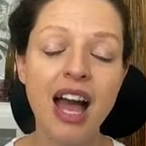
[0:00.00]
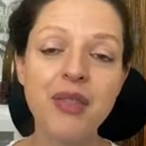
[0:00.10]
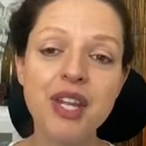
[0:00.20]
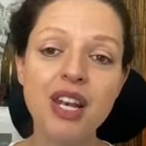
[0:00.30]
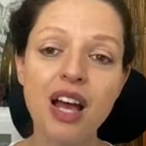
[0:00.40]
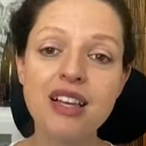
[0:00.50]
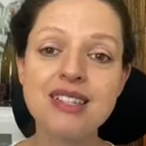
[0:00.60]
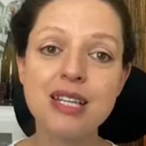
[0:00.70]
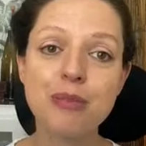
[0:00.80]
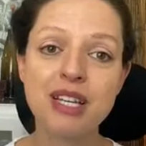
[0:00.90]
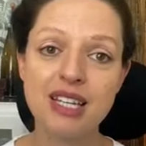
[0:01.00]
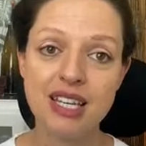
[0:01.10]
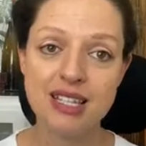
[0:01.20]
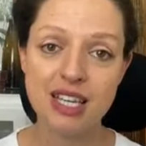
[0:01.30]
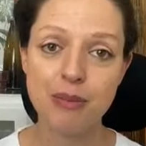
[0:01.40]
And then lastly,
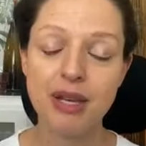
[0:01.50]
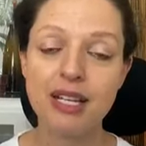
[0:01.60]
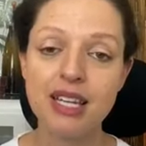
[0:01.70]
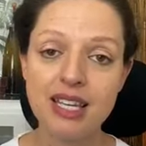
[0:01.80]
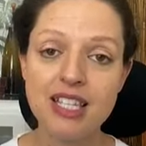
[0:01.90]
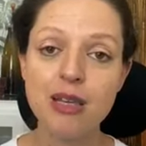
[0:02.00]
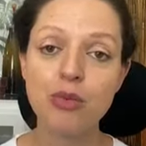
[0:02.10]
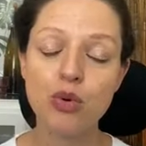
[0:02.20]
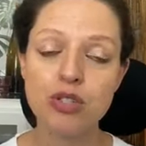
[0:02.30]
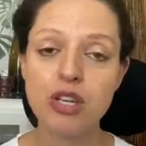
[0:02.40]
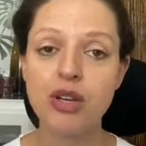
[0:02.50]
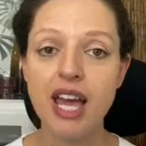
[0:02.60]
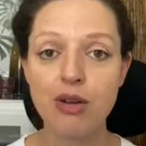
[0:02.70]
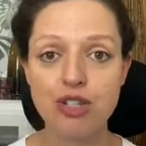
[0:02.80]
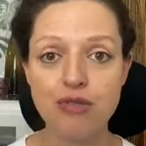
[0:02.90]
magnesium. Magnesium also
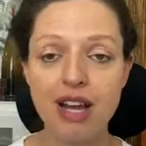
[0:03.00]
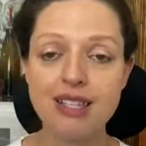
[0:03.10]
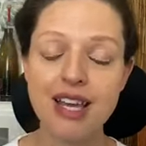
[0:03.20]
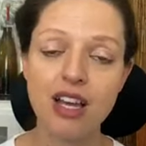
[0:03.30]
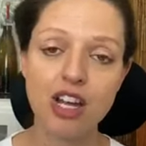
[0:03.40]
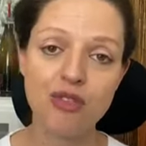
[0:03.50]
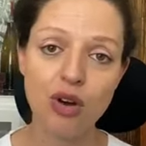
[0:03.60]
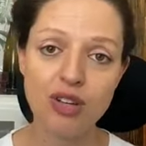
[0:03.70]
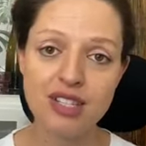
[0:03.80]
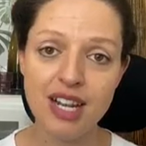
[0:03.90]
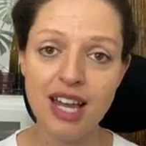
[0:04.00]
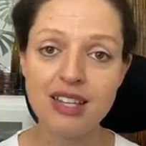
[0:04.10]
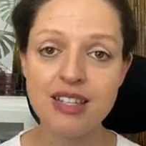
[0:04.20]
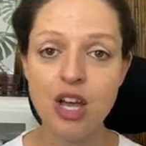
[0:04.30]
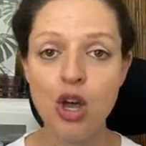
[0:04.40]
counteracts that kind of
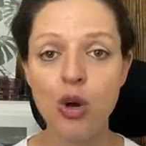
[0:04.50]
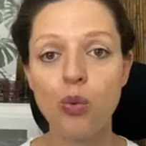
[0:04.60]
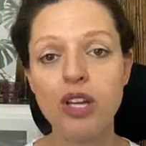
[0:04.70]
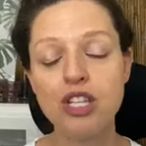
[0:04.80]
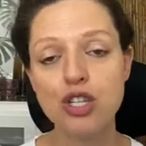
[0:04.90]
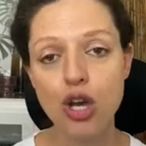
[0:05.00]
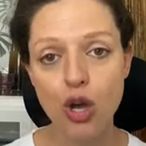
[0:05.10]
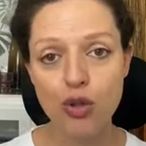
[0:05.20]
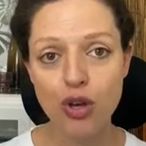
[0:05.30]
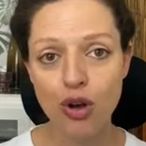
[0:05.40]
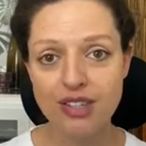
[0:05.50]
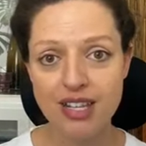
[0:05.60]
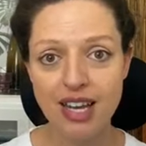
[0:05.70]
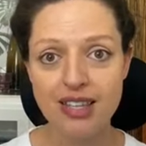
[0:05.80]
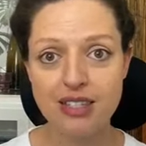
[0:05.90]
oxalates. We know that
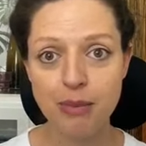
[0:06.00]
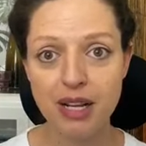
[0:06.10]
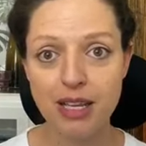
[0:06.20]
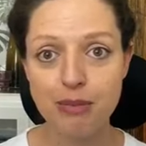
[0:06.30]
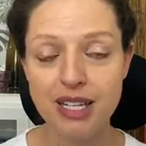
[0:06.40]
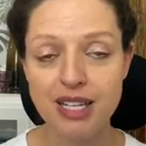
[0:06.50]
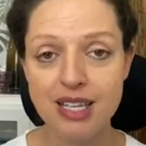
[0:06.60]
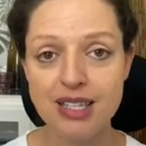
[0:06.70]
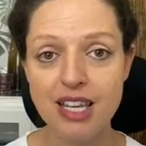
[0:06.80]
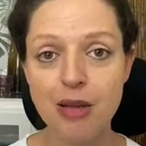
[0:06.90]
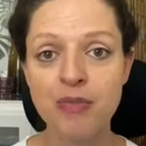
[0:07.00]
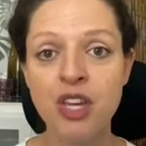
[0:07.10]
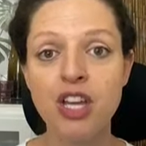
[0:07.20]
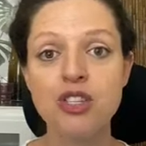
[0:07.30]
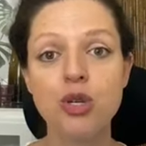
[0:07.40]
oxalates deplete magnesium.
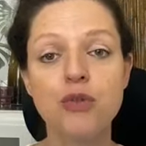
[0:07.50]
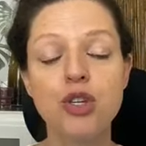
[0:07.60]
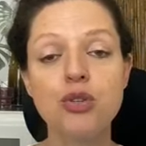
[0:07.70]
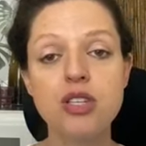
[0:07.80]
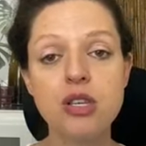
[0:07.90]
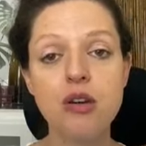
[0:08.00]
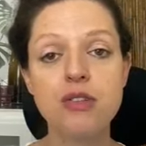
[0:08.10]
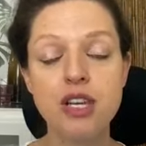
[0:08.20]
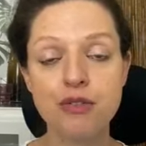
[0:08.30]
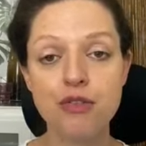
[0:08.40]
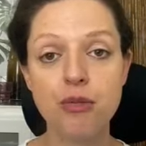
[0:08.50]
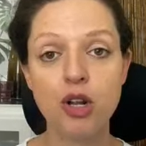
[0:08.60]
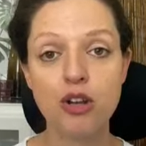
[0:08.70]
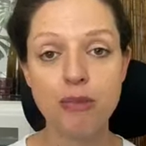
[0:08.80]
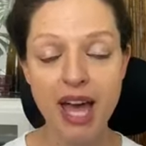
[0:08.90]
So if you suffer from a
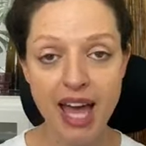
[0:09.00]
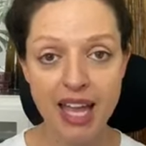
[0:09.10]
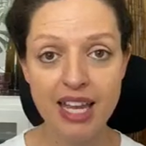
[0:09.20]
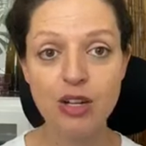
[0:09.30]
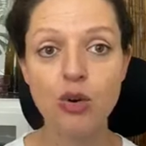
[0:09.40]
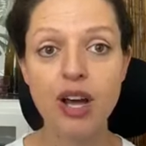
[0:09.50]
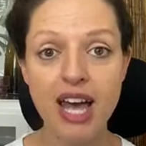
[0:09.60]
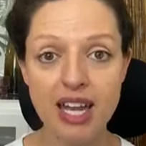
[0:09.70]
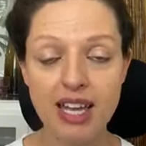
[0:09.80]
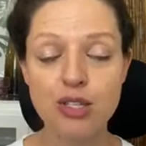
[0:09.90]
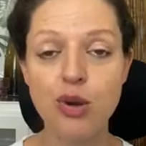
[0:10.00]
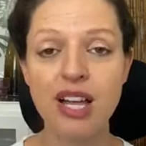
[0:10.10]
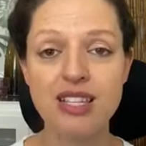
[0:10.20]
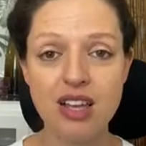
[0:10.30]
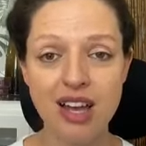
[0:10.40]
lot of pain or headaches or
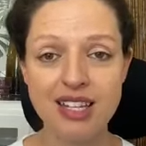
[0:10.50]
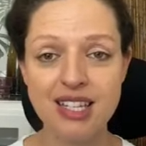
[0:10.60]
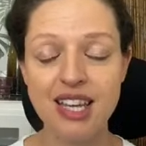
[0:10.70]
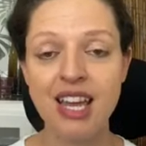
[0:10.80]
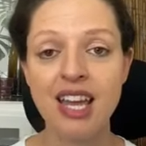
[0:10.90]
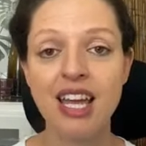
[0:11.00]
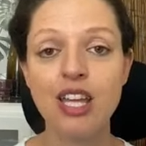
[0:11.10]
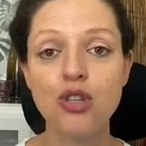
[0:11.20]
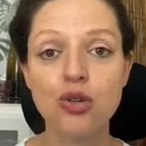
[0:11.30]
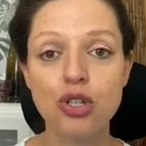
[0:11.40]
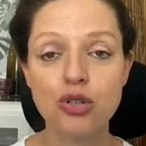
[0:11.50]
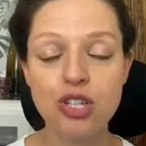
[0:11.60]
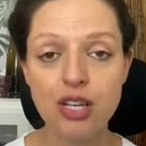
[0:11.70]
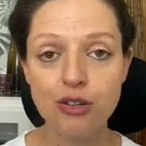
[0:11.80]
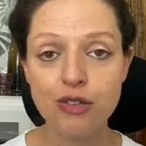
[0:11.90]
anxiety in your
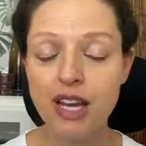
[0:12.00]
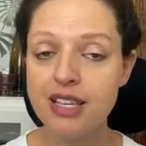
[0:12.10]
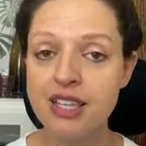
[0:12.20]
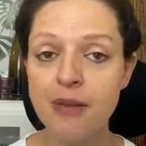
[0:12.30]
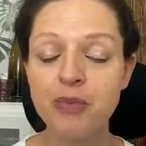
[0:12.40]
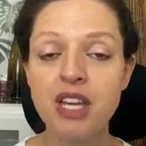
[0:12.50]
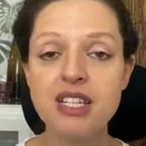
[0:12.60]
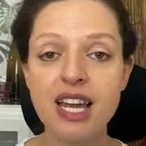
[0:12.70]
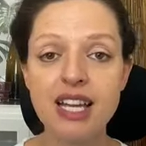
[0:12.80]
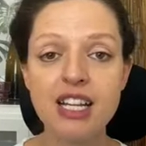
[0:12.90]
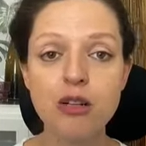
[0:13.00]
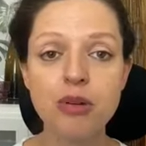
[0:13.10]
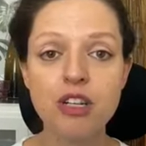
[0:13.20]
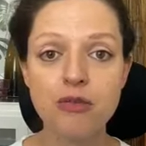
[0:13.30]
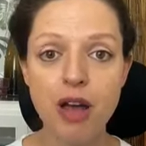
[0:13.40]
luteal phase, take a little
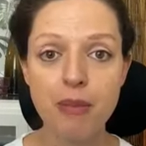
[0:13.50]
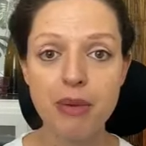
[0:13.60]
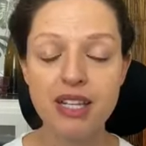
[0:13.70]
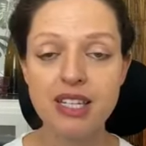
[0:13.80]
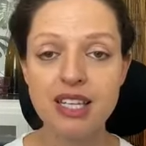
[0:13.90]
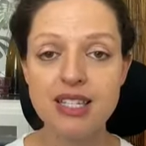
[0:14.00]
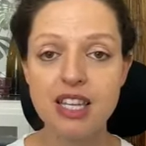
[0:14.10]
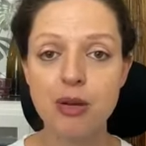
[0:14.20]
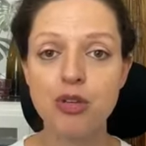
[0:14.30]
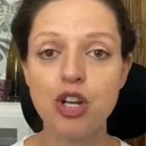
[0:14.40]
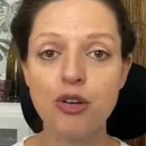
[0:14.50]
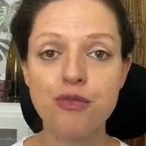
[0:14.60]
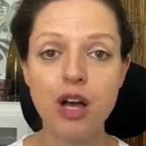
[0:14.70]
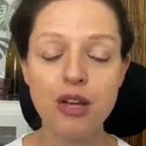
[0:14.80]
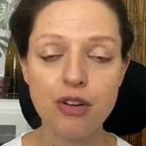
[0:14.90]
bit of magnesium,
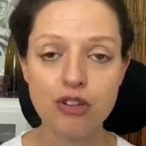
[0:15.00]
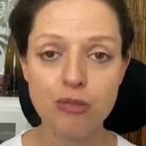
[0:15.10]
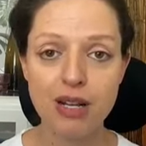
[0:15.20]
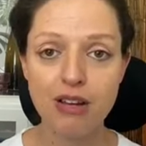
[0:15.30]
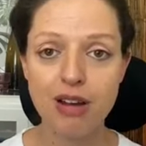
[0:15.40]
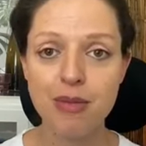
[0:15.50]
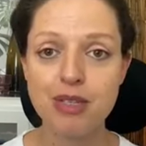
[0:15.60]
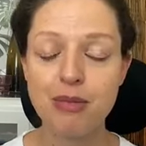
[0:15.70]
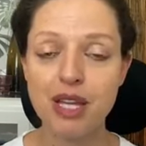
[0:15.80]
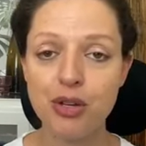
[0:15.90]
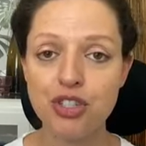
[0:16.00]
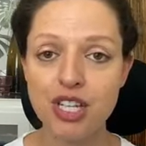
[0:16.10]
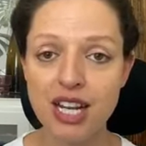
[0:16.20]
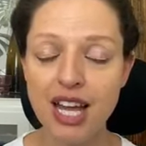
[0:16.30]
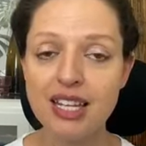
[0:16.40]
500 milligrams Amino
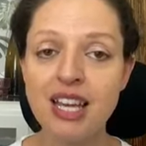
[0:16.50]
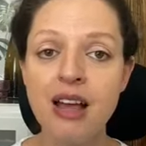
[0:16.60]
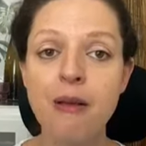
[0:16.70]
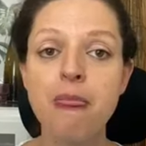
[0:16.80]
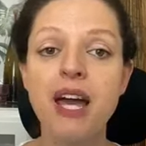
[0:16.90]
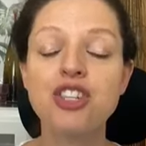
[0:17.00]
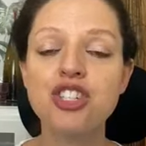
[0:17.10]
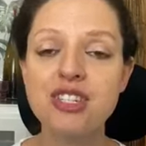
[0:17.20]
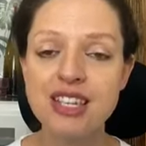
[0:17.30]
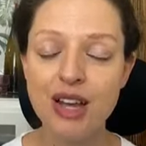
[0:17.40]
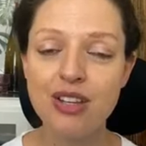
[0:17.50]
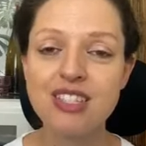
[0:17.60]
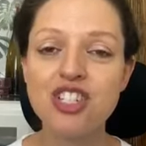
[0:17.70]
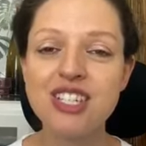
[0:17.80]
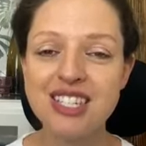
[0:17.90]
Chelate, and
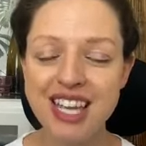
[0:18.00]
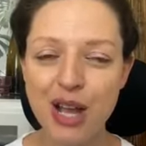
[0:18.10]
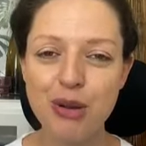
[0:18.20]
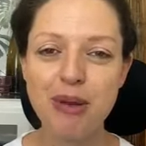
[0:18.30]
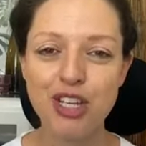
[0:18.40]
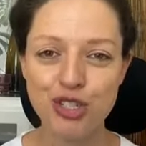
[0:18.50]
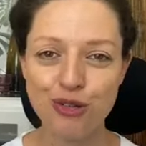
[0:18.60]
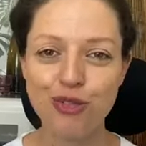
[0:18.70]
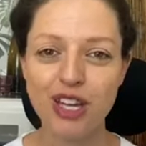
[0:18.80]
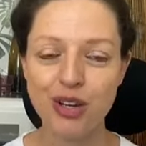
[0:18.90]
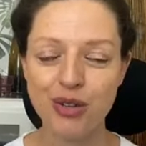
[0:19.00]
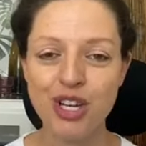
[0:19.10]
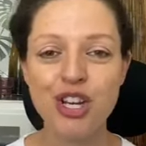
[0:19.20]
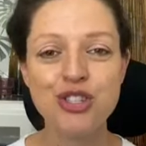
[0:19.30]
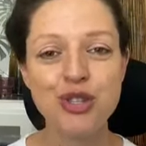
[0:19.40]
just see how it makes you feel.
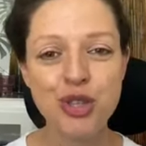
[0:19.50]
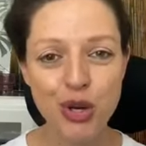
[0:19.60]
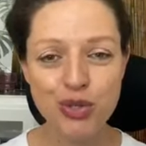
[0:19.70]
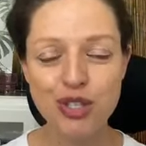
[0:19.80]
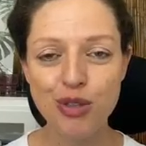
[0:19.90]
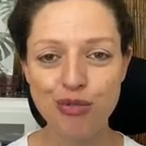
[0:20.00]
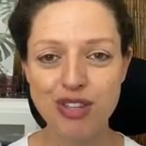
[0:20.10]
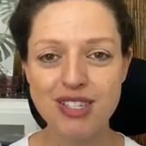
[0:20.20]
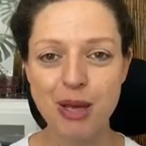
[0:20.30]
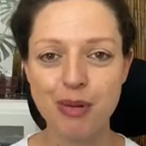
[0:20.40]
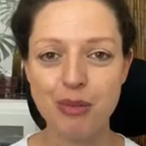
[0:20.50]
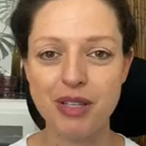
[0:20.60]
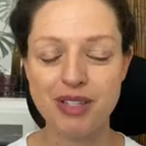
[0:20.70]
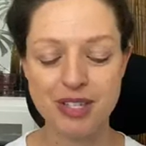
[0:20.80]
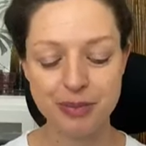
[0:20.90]
So those are the 3
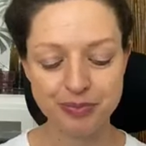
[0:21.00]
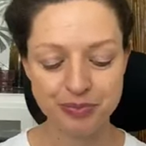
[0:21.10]
supplements.